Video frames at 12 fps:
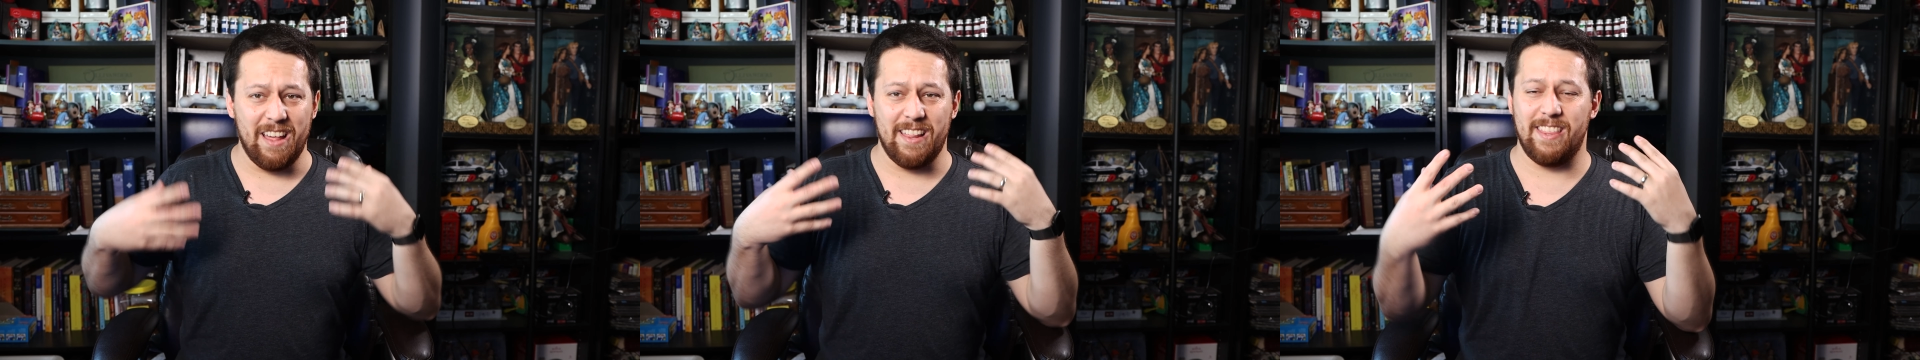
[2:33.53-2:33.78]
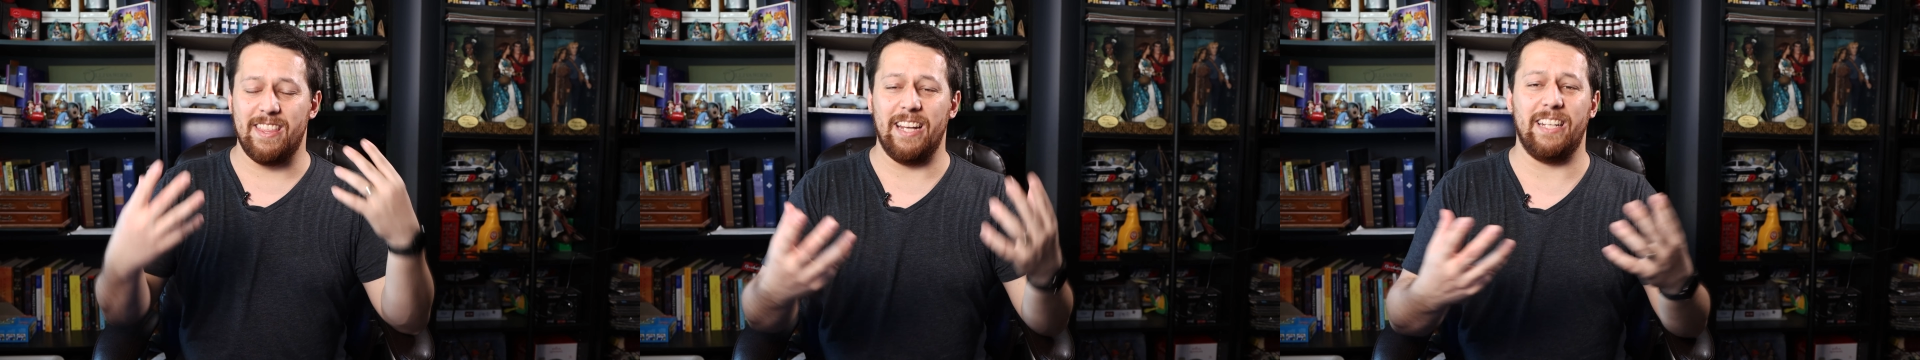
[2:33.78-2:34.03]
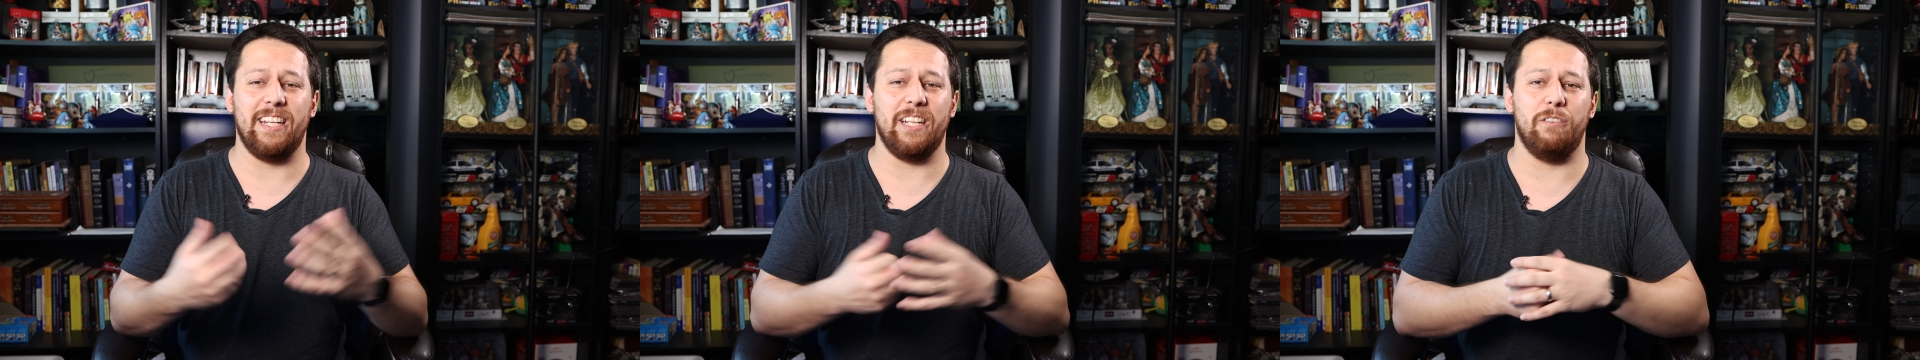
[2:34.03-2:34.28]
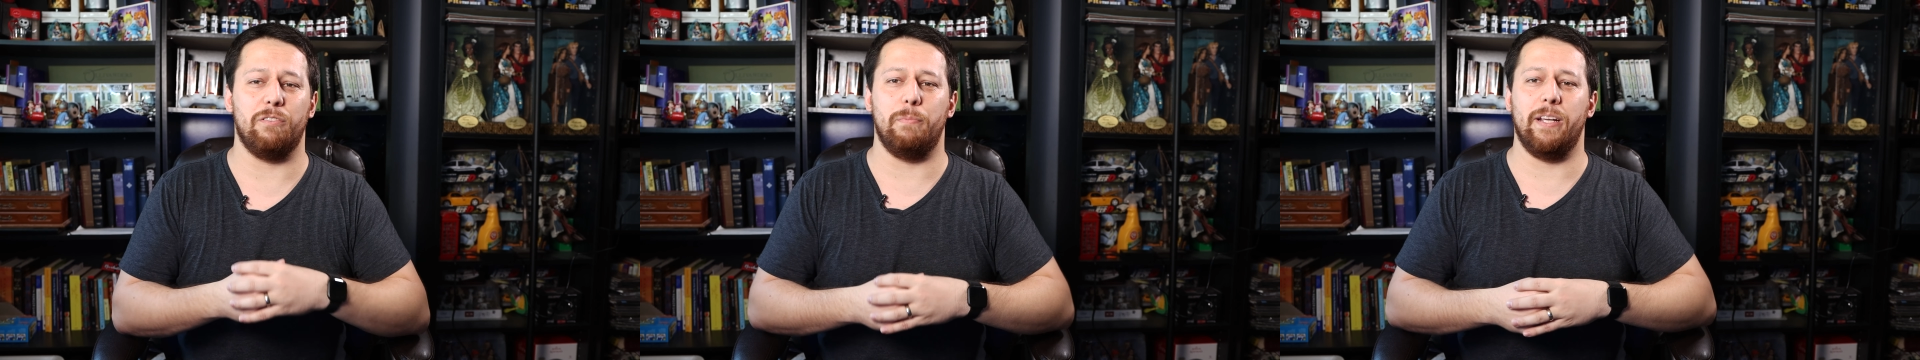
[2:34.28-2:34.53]
thanking
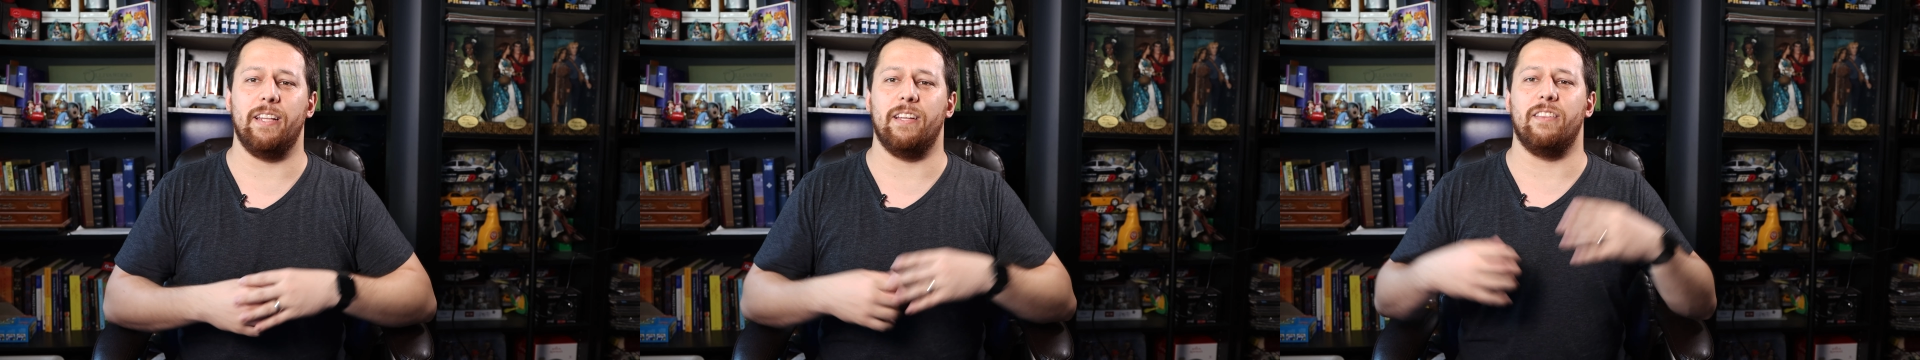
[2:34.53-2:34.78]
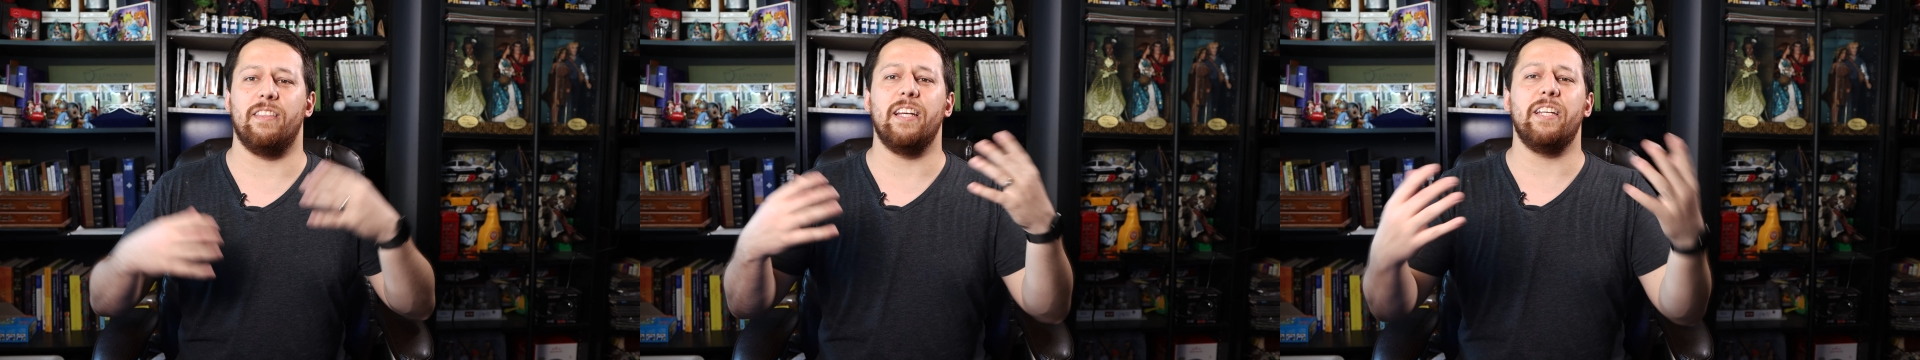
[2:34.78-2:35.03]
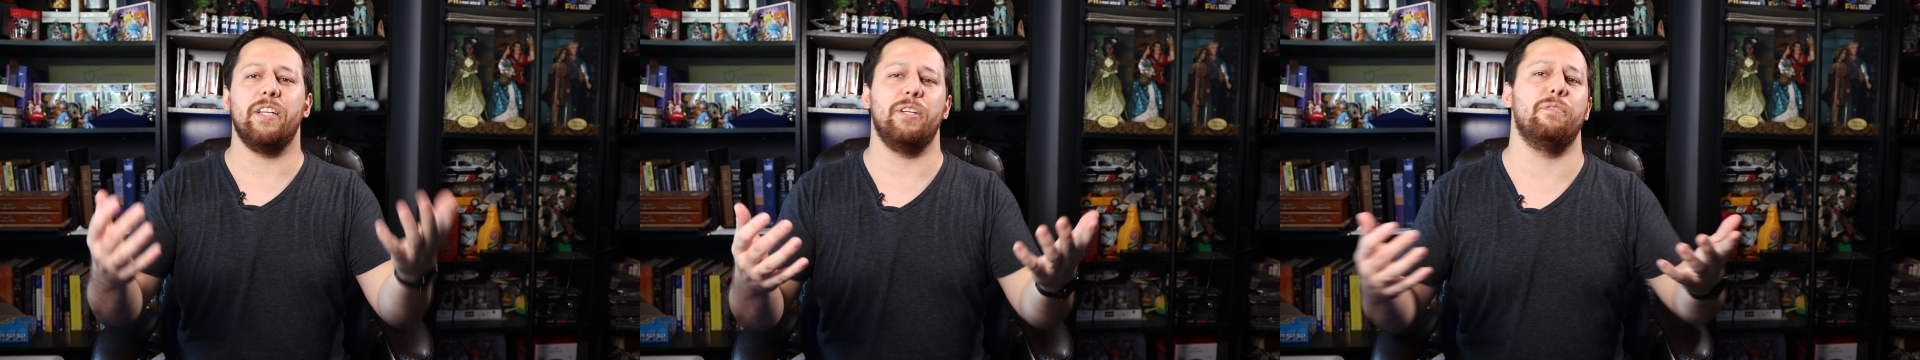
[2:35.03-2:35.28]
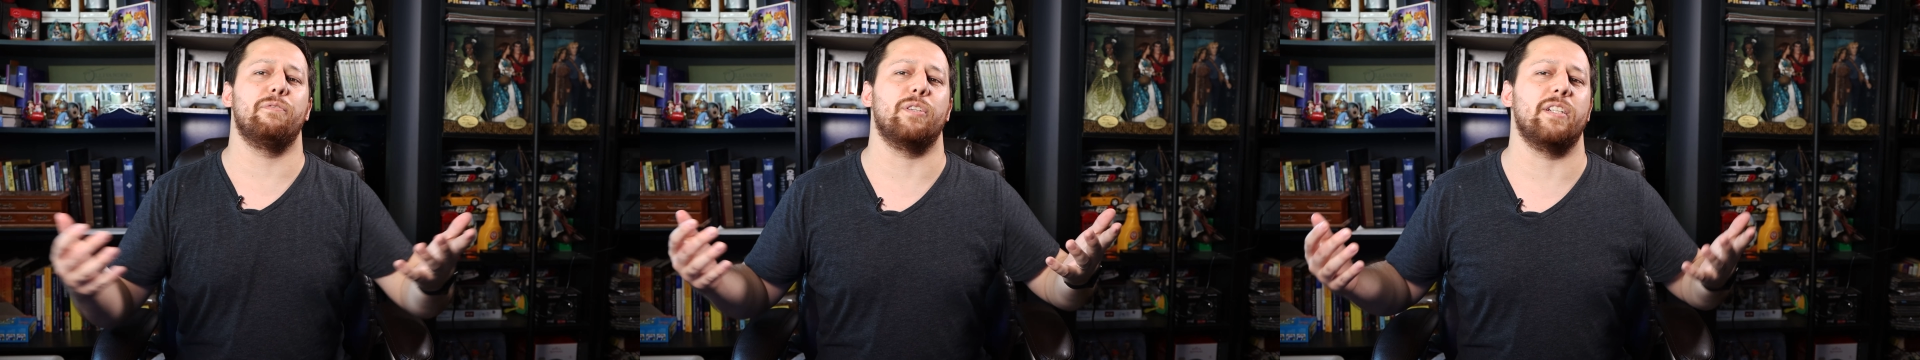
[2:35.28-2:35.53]
you for being there, thanking
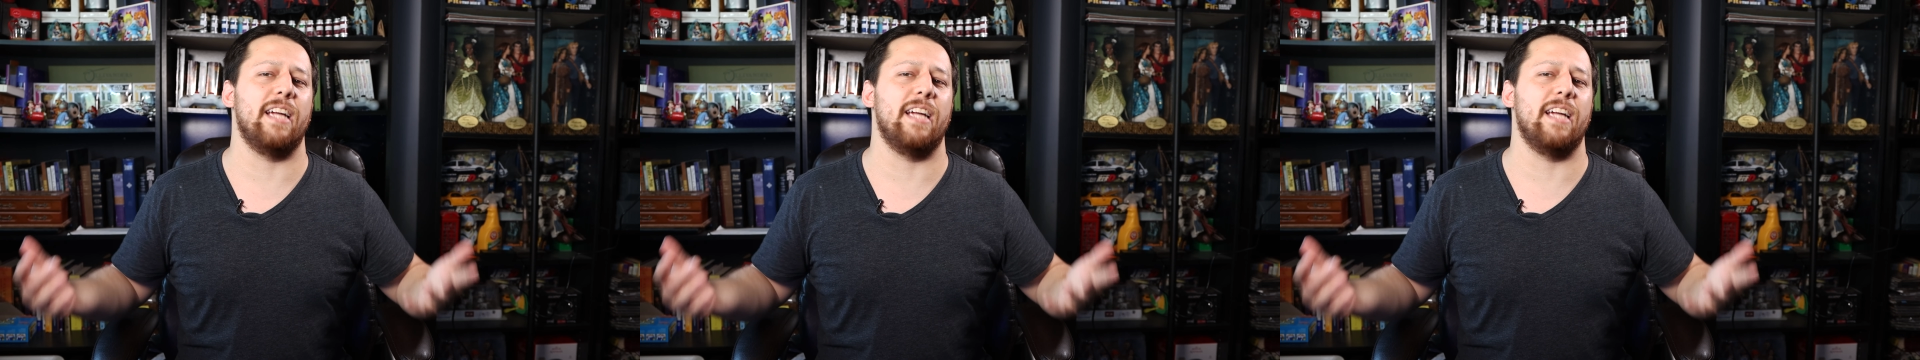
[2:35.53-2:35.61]
you for